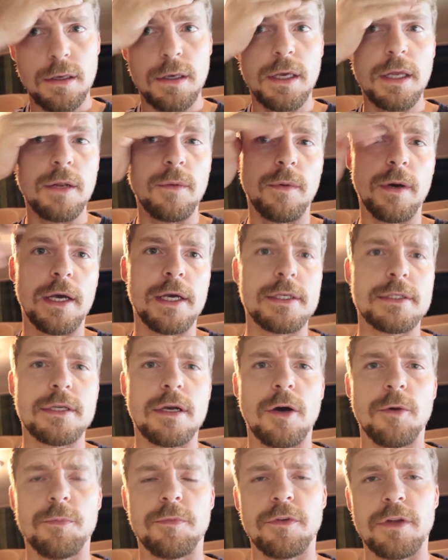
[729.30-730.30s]
Anyways,
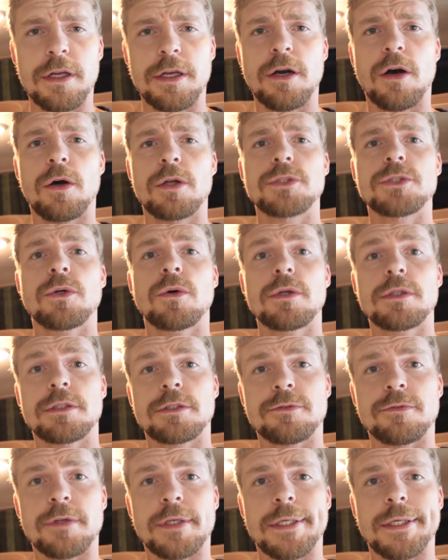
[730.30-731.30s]
hopefully y'all enjoyed this
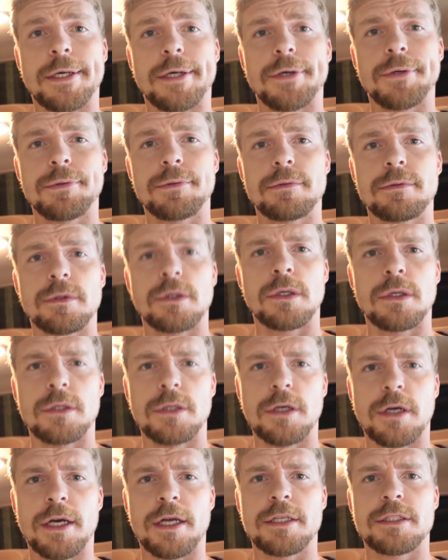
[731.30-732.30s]
video.
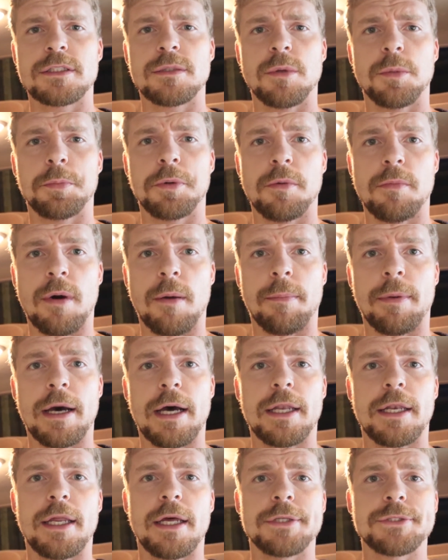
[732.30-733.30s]
Y'all got to see me put my
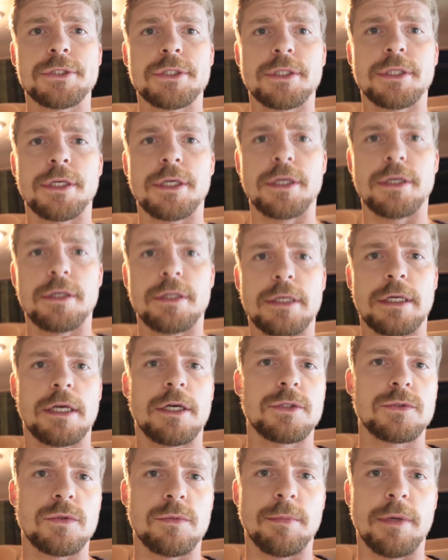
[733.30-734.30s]
pie dash in here that
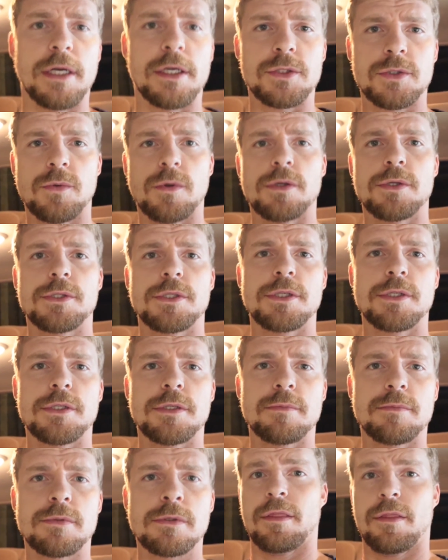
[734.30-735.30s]
goes with Mega Squirt
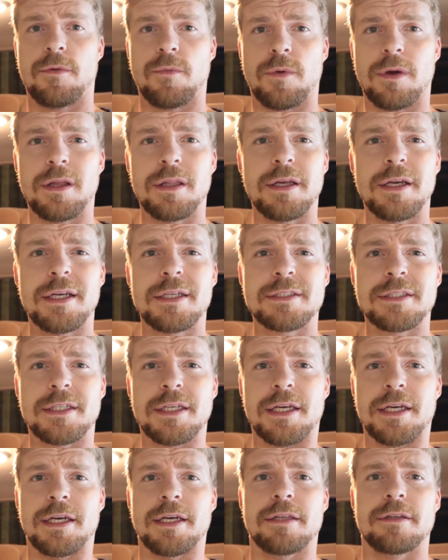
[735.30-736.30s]
systems. They're really easy to
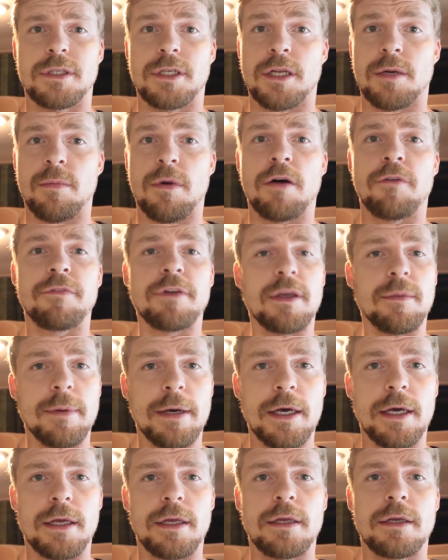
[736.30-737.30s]
get. You can get them off
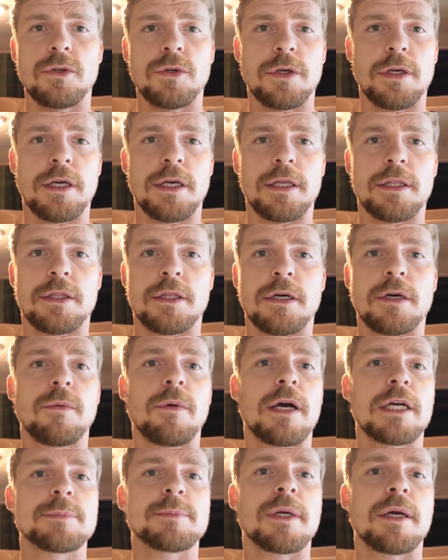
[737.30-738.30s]
eBay. You can get the
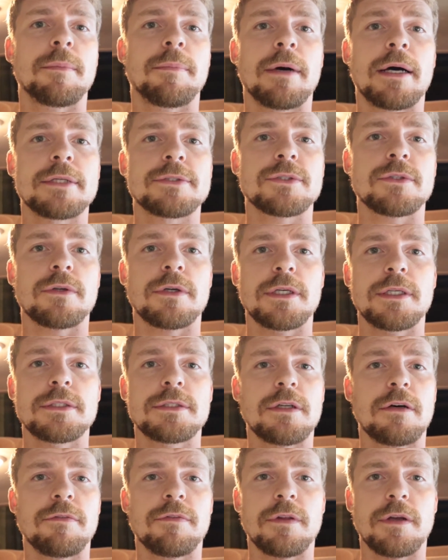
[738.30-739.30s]
Raspberry Pi screens
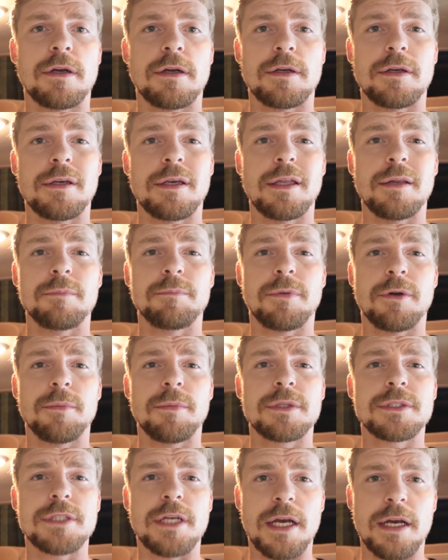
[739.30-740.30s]
off of there. You can get pretty
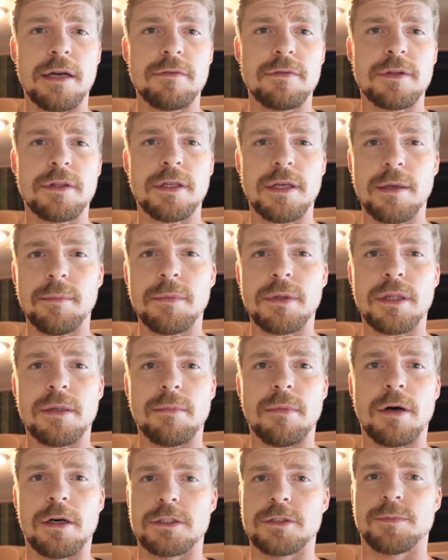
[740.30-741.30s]
much everything but the
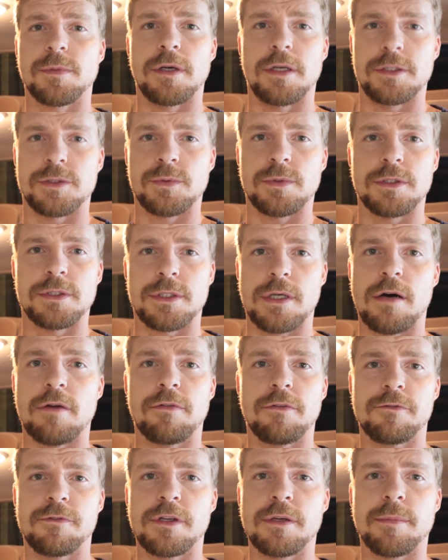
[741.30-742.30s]
Mosberry switch off
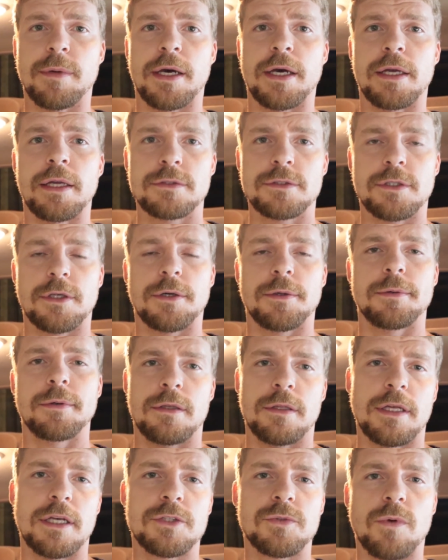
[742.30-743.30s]
of eBay. So
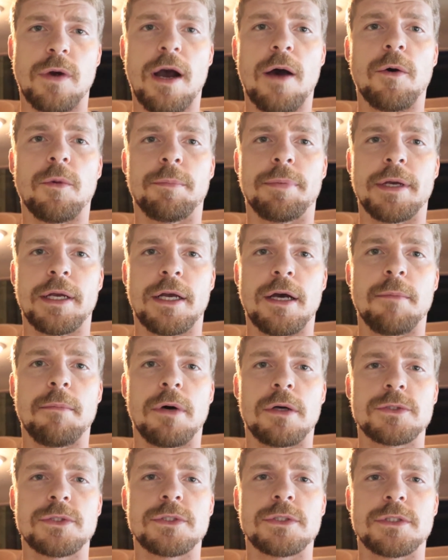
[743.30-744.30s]
that's where I would pick up
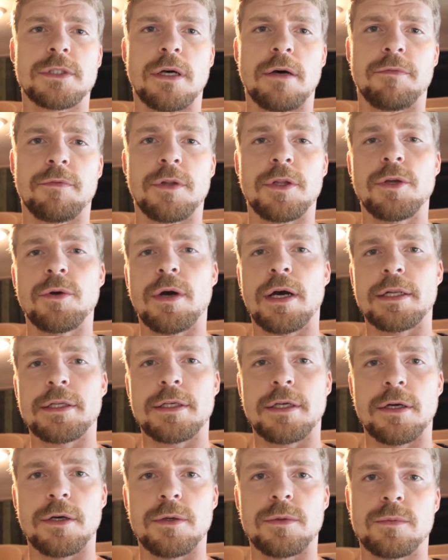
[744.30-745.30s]
most of the stuff. And then you'll have to
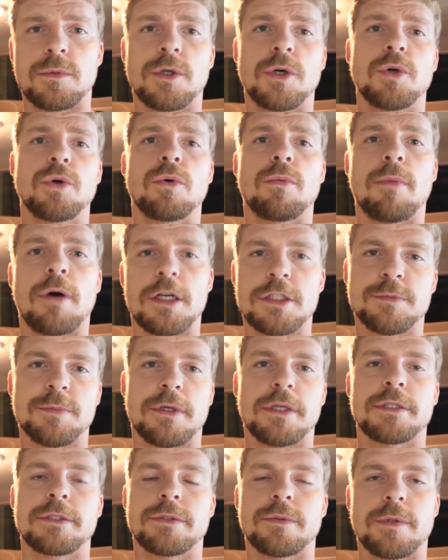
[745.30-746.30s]
go Google
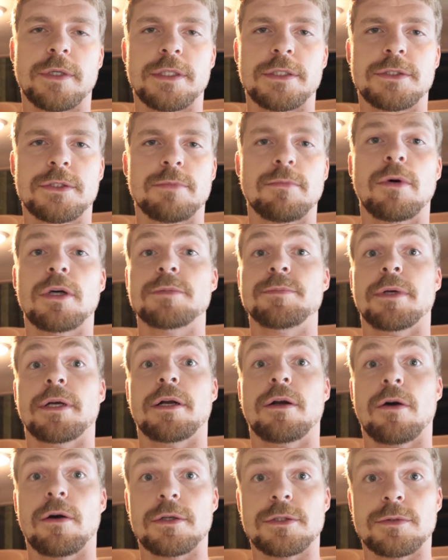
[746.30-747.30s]
Mosberry switch, Mosberry
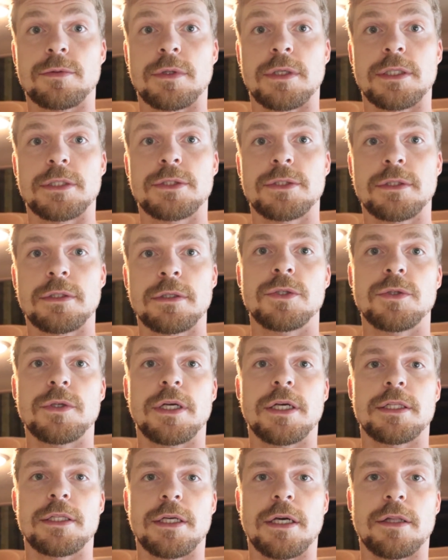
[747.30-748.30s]
car switch, to
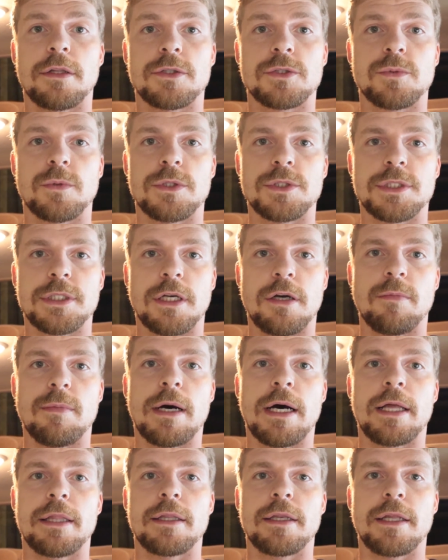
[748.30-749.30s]
get the other switch to go
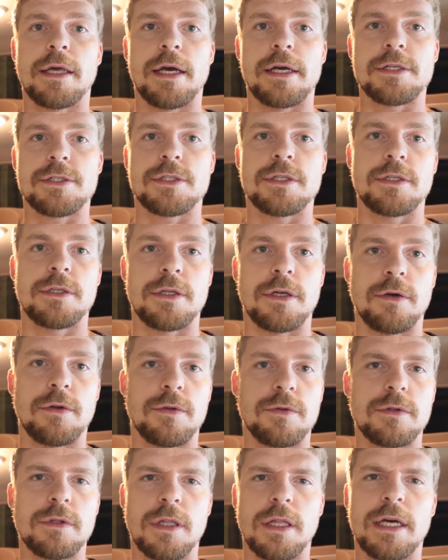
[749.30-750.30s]
behind the dash that, you know,
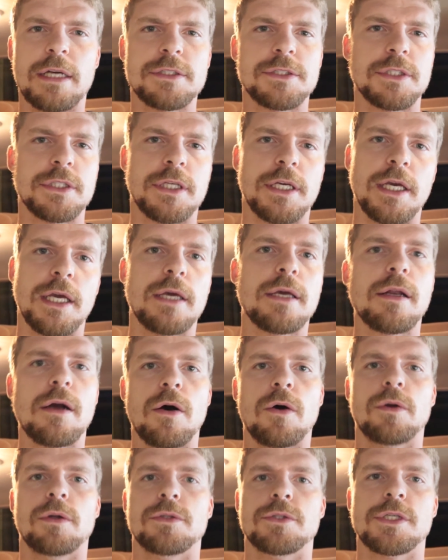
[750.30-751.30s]
allows you to key it
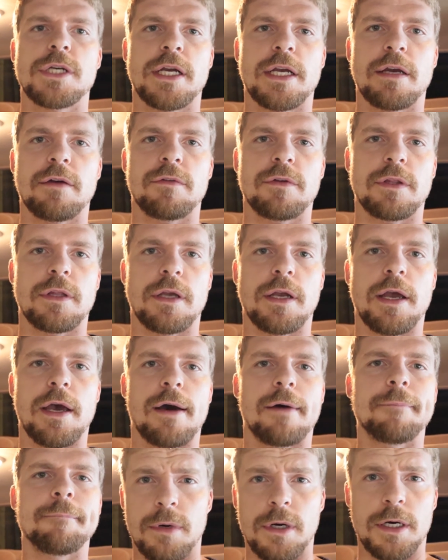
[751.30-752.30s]
on and check everything
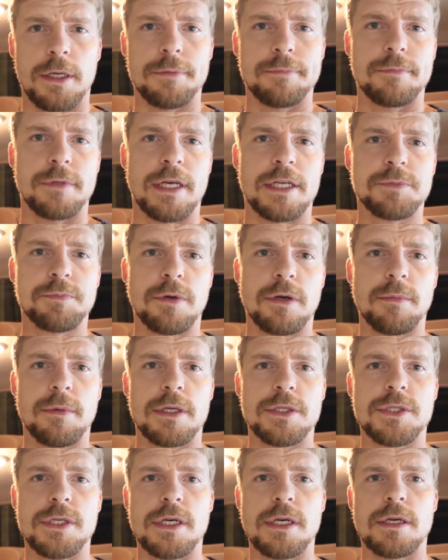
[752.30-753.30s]
out. But that's pretty
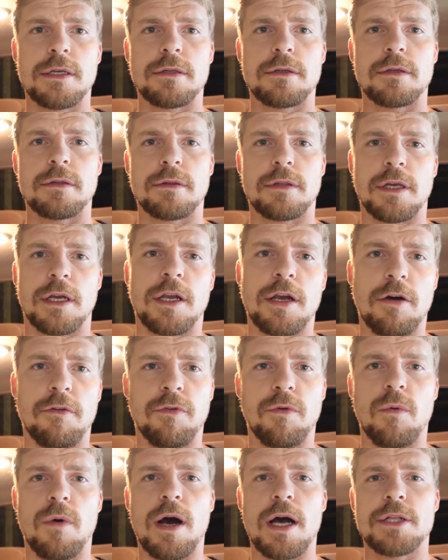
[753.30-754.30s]
much it. Thank y'all
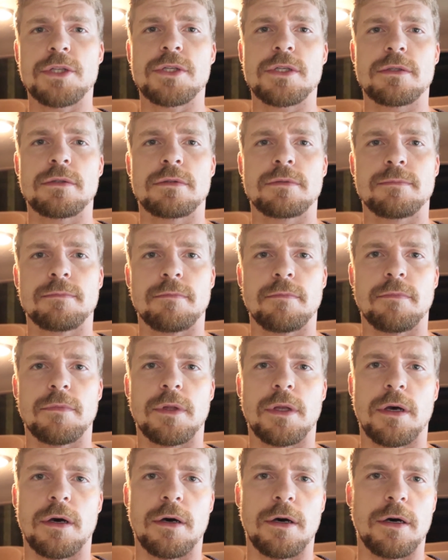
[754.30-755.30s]
for watching.
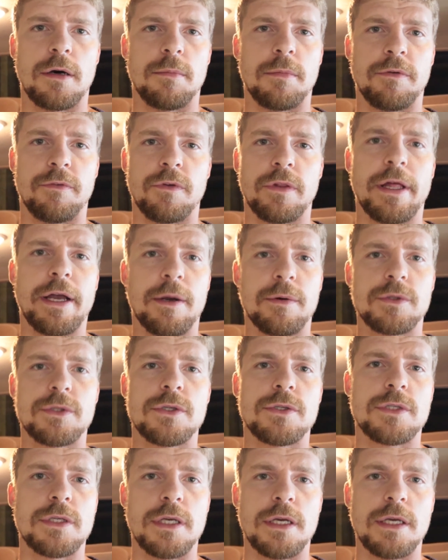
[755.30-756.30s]
If you like what you
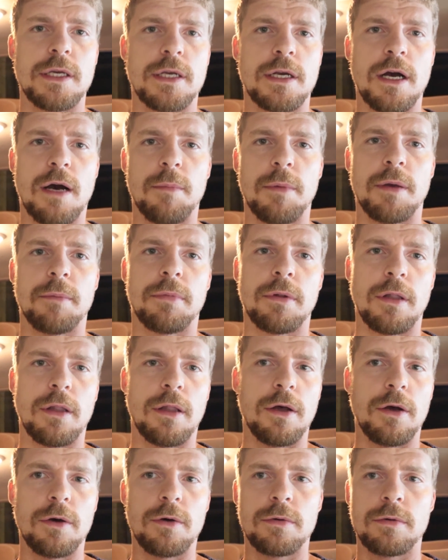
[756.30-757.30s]
see, comment
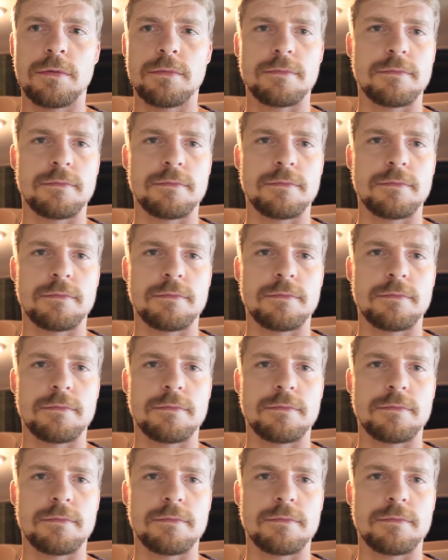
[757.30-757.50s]
below.